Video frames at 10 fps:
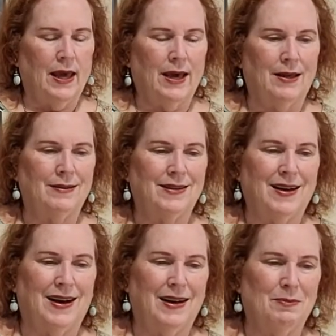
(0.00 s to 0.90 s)
And
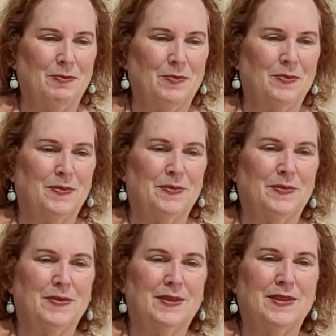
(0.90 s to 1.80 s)
I'm
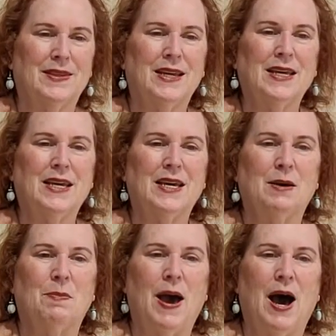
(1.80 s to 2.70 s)

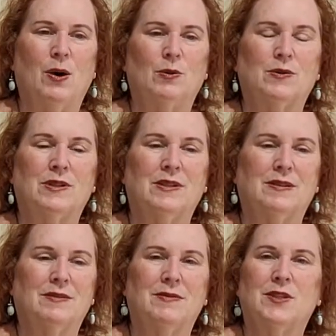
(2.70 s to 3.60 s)
thinking about
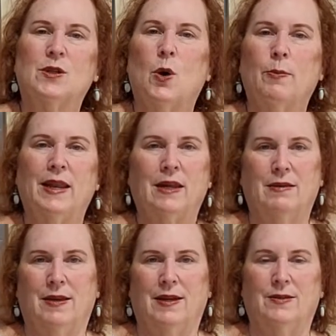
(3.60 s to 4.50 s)
so many
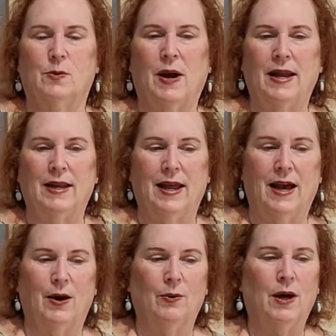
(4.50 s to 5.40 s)
things right
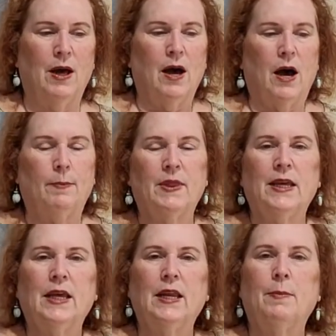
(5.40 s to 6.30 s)
now. I'm
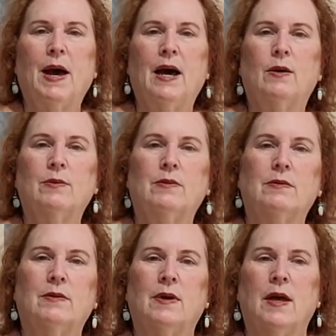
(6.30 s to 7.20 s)
thinking about
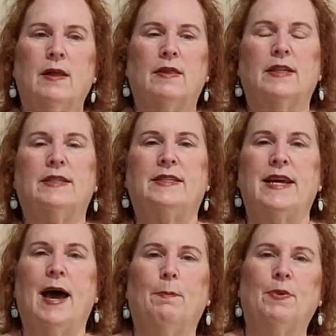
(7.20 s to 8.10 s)
the
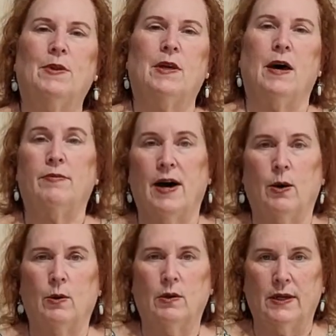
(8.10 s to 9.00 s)
depth of
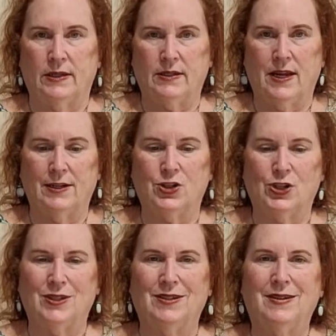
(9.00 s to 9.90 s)
our
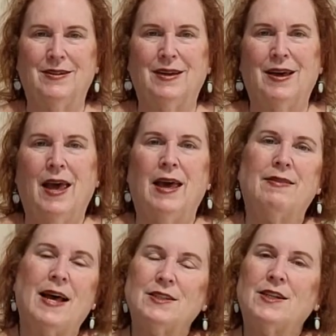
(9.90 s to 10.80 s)
intention.
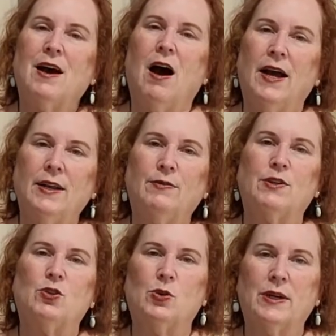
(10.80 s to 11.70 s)
And that's kind of
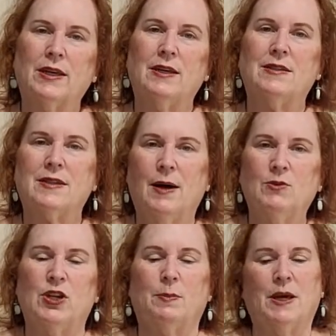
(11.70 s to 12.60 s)
a tricky
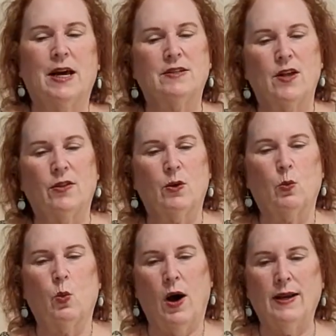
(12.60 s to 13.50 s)
subject because on the
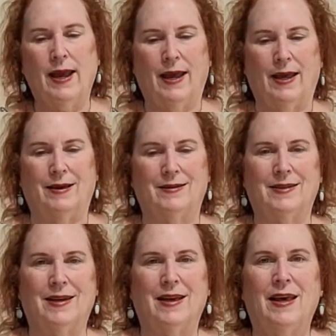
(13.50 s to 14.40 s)
one hand,
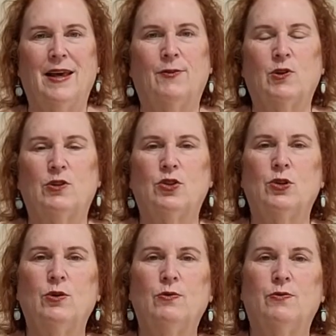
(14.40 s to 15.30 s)
if you're
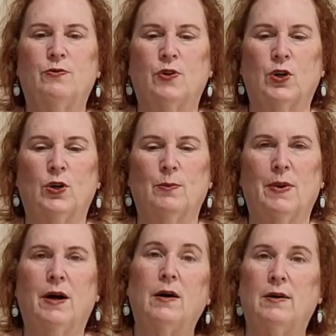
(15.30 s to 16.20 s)
too
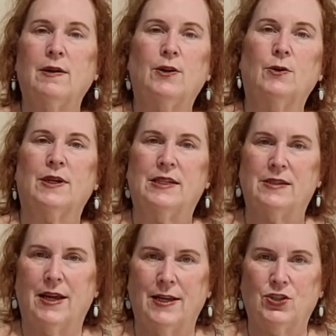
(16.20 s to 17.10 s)
firm on your
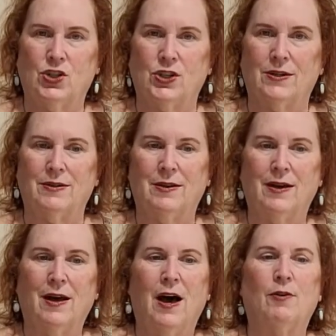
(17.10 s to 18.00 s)
intention
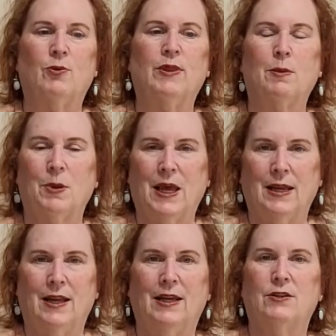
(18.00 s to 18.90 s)
of what the
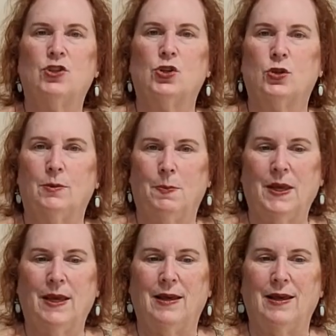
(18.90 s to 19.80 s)
painting should
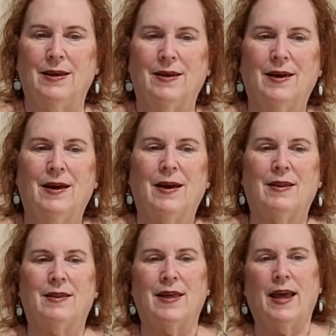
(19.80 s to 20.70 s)
be,
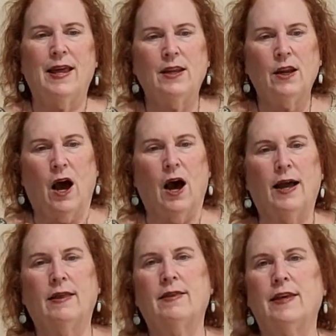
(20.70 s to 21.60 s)
then
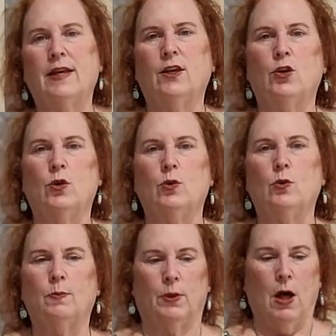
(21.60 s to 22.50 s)
I think
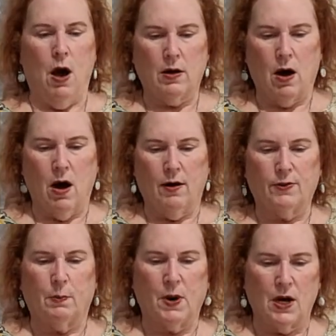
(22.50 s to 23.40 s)
you block
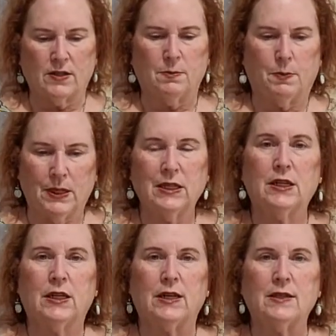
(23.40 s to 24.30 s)
off the
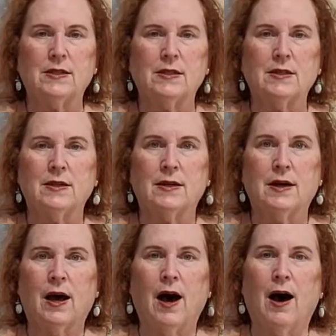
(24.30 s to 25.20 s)
possibilities
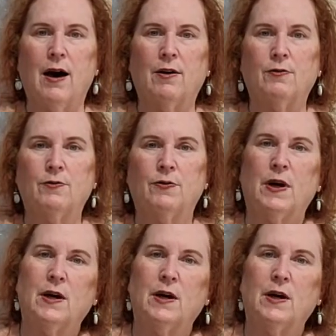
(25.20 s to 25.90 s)
of